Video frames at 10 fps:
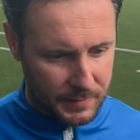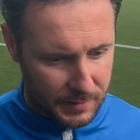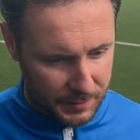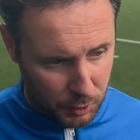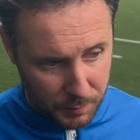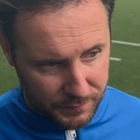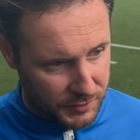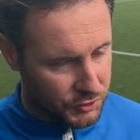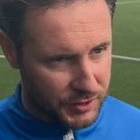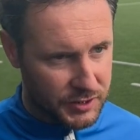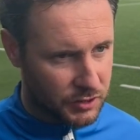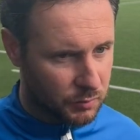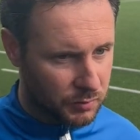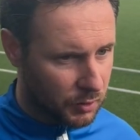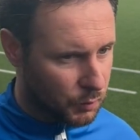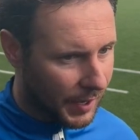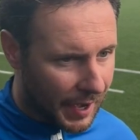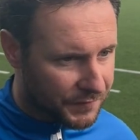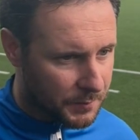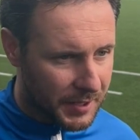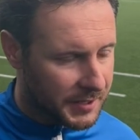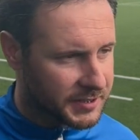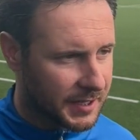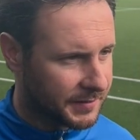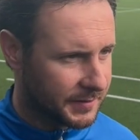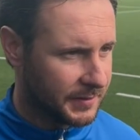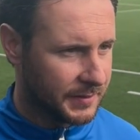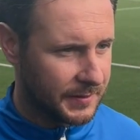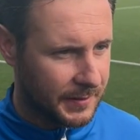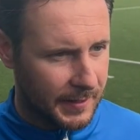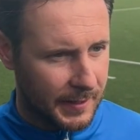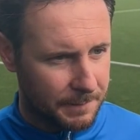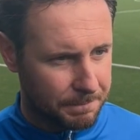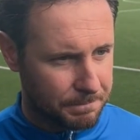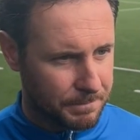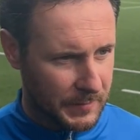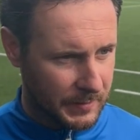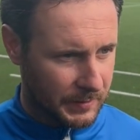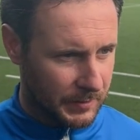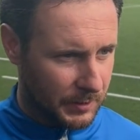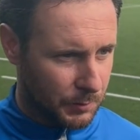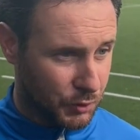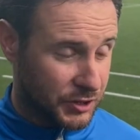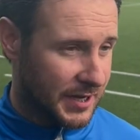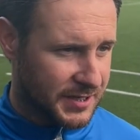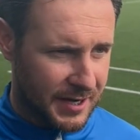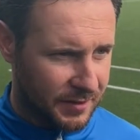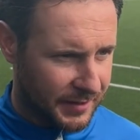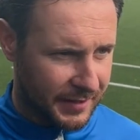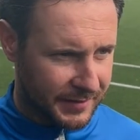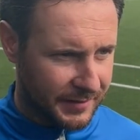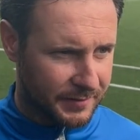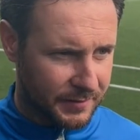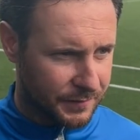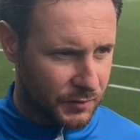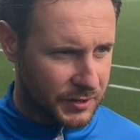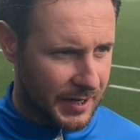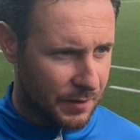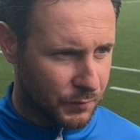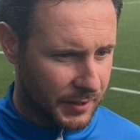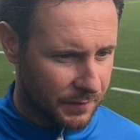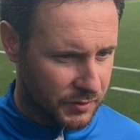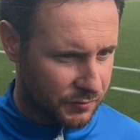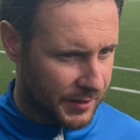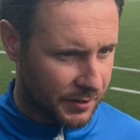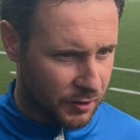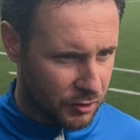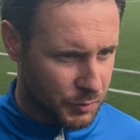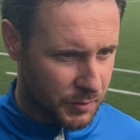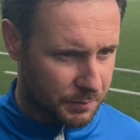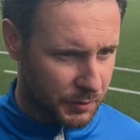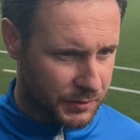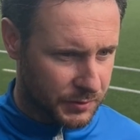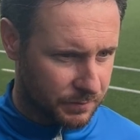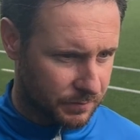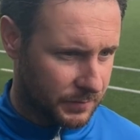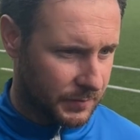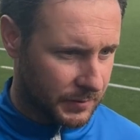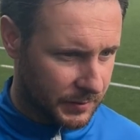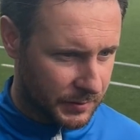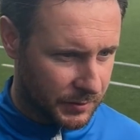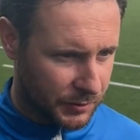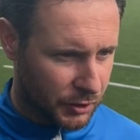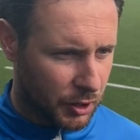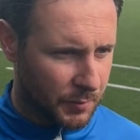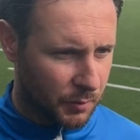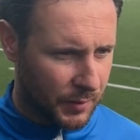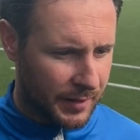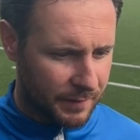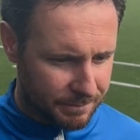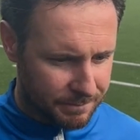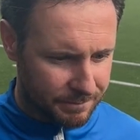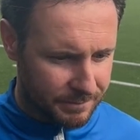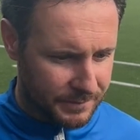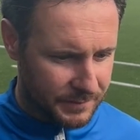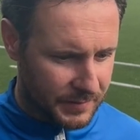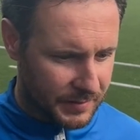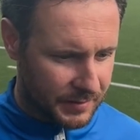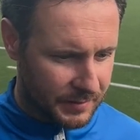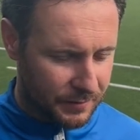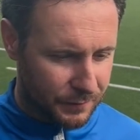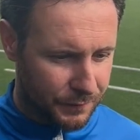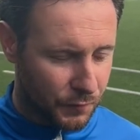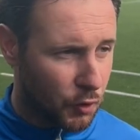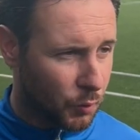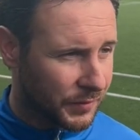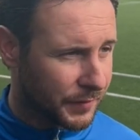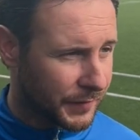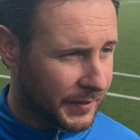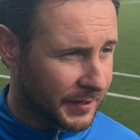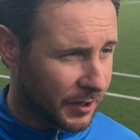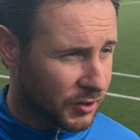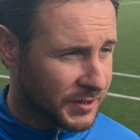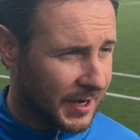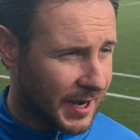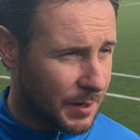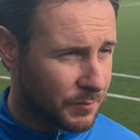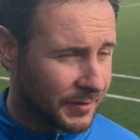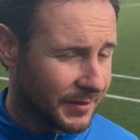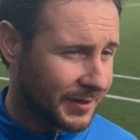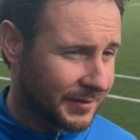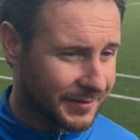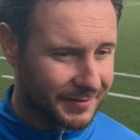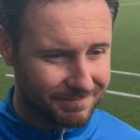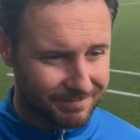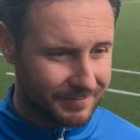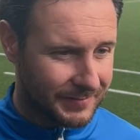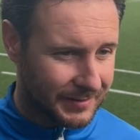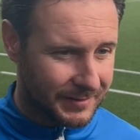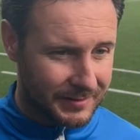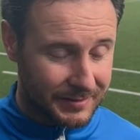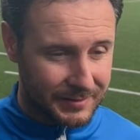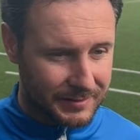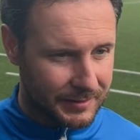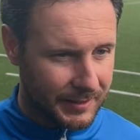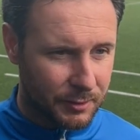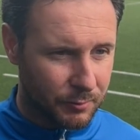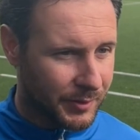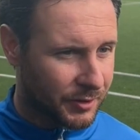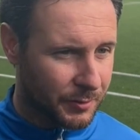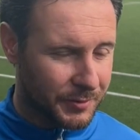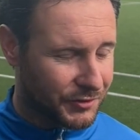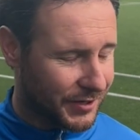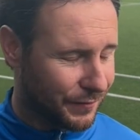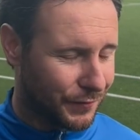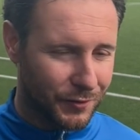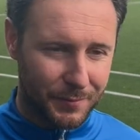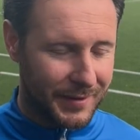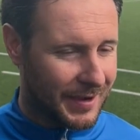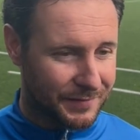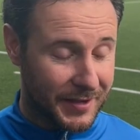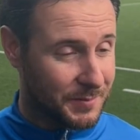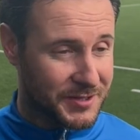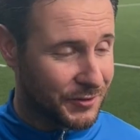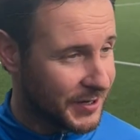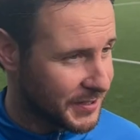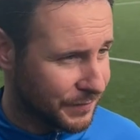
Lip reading: a couple of injuries. So look, we have to manage that. But yeah, certainly I think the first half would give us great encouragement, but you know, you're coming away 4-1 defeat and it looks like a hammering, and equally we could have been 3 or 4 up at half time. It's crazy.